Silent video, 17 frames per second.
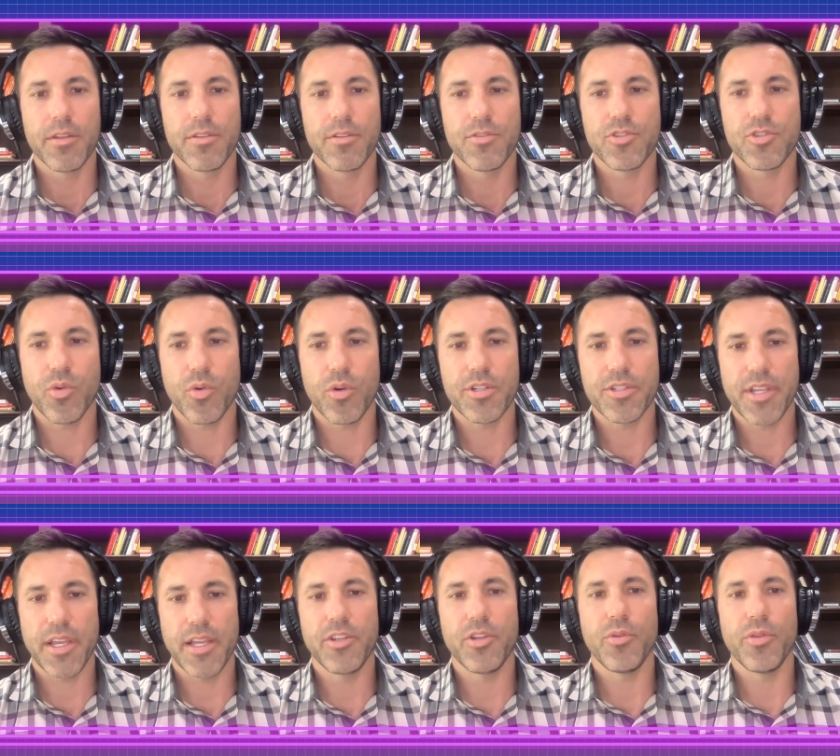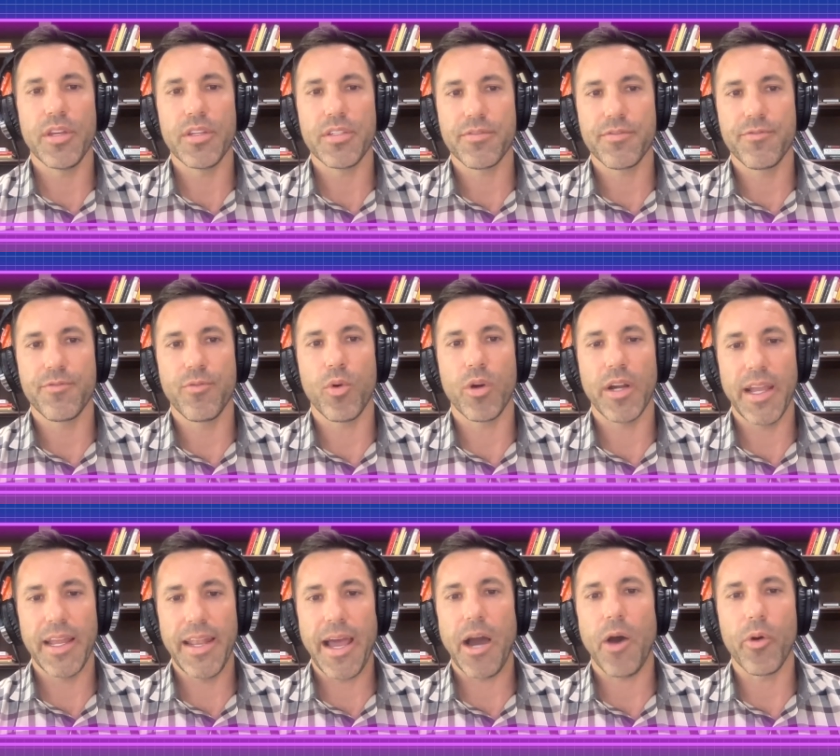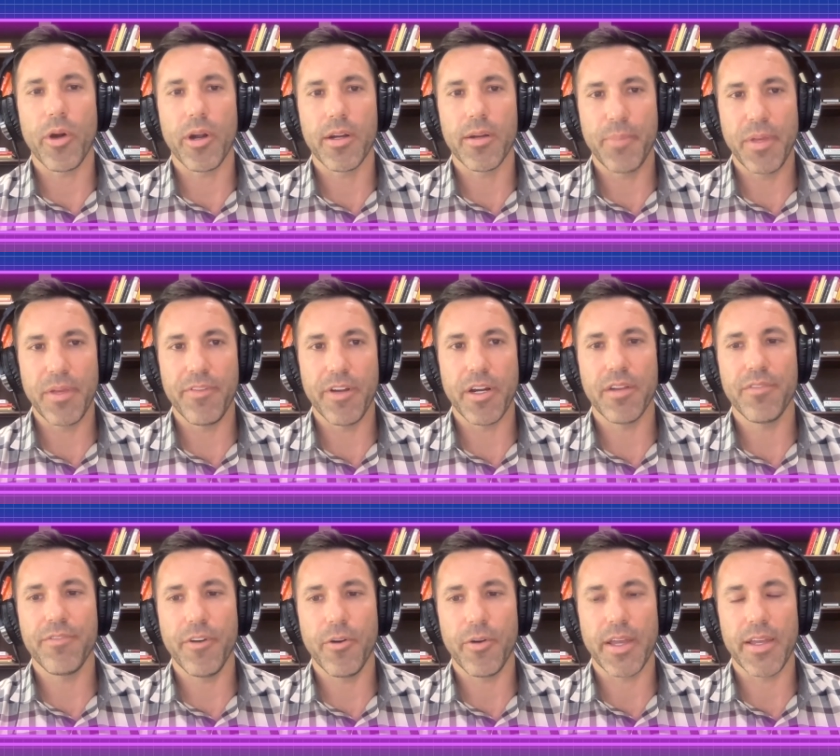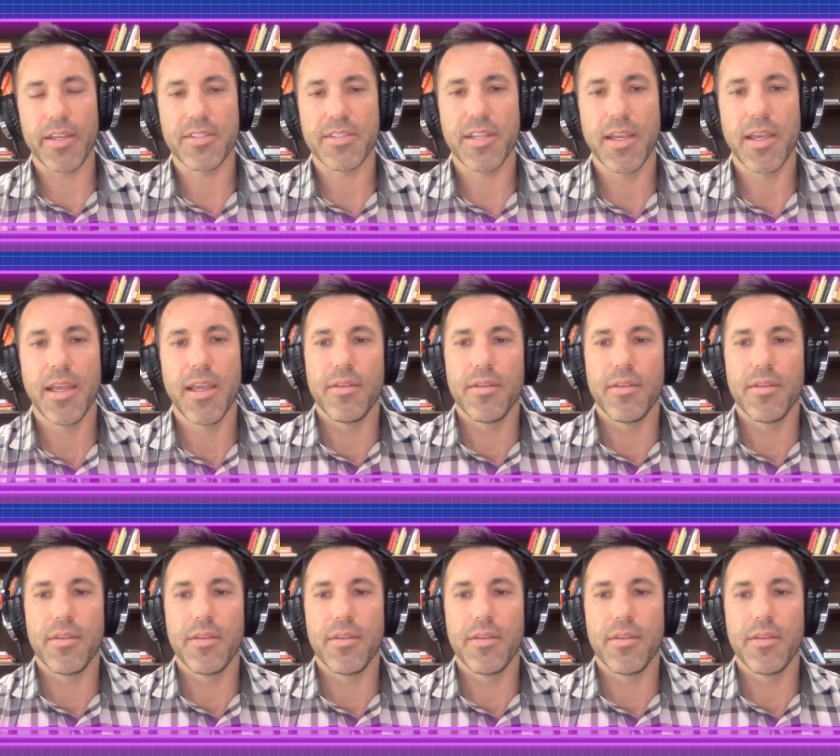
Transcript: source and do this for an hour, be very focused